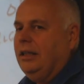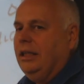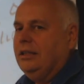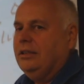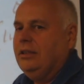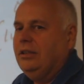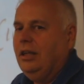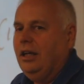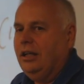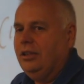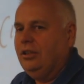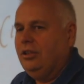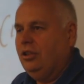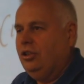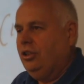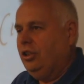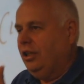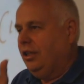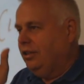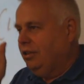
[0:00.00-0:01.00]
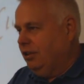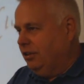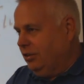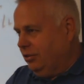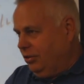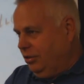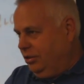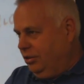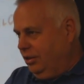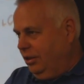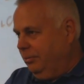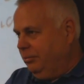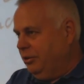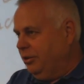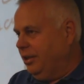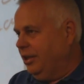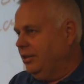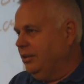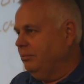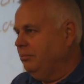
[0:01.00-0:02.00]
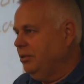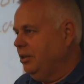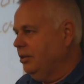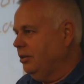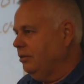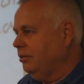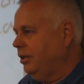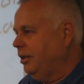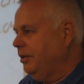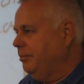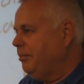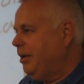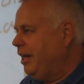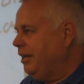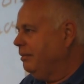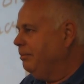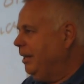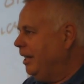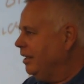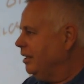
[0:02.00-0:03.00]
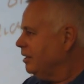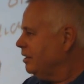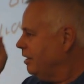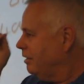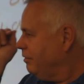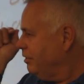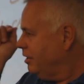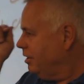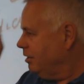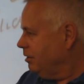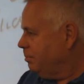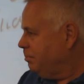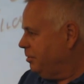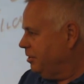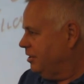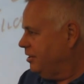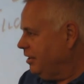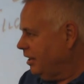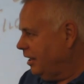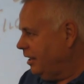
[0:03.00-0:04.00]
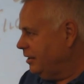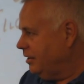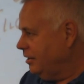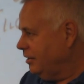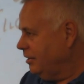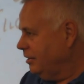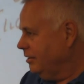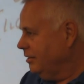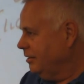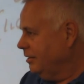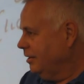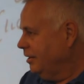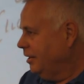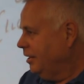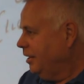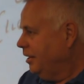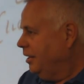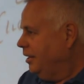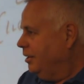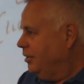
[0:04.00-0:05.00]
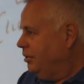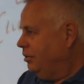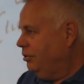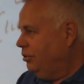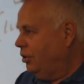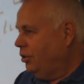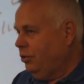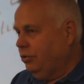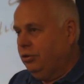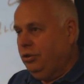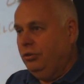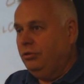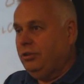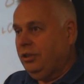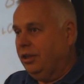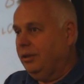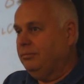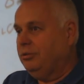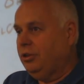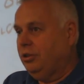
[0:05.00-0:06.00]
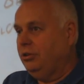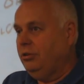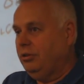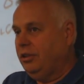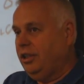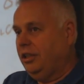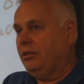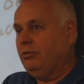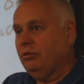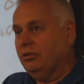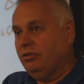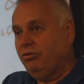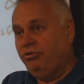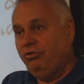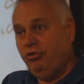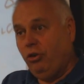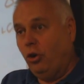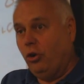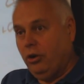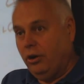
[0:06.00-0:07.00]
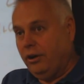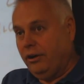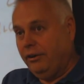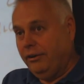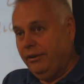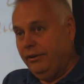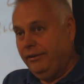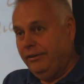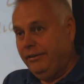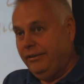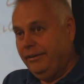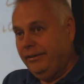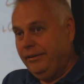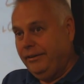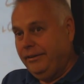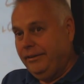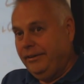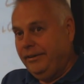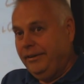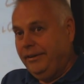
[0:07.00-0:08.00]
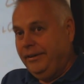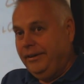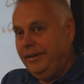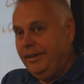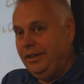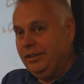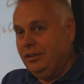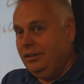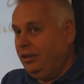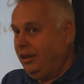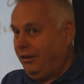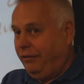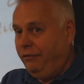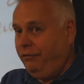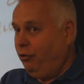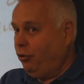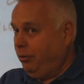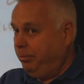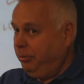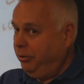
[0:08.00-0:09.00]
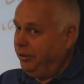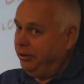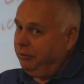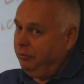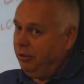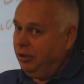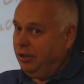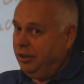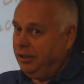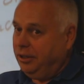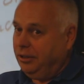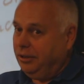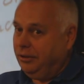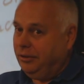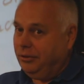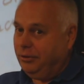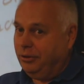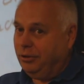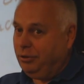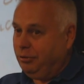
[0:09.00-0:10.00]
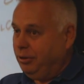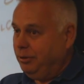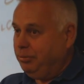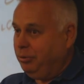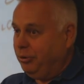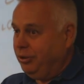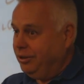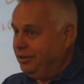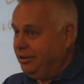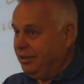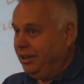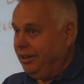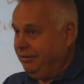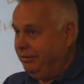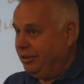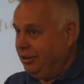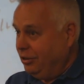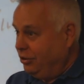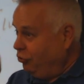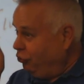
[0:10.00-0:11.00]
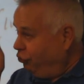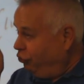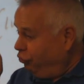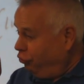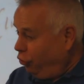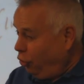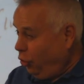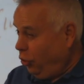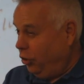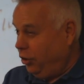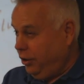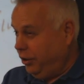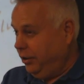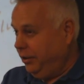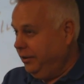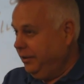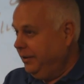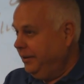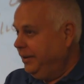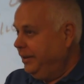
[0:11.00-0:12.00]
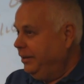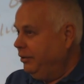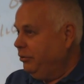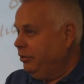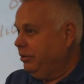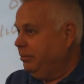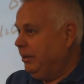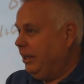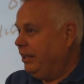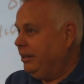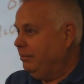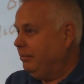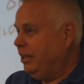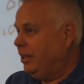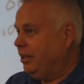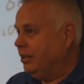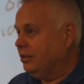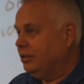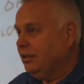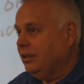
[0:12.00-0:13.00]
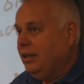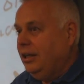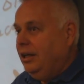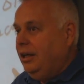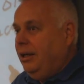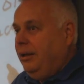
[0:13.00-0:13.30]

It's not just this number down the middle. In mathematics, everything's precise. You know 2 times 2 equals 4. It's not 4.1 or 3.7. It's 4 with mathematics.